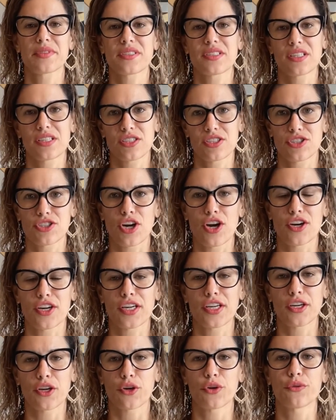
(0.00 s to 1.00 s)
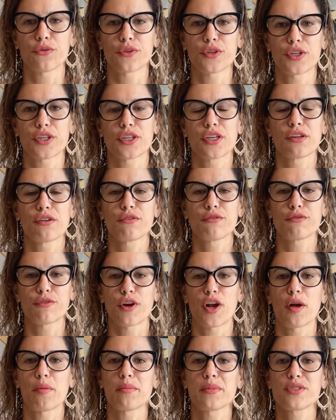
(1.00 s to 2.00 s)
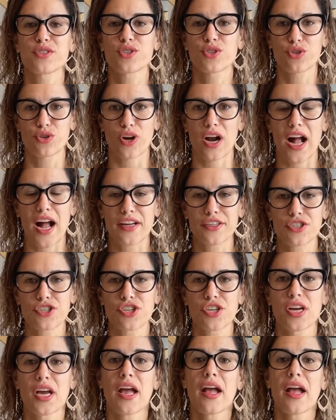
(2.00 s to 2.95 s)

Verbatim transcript: to starting over from scratch.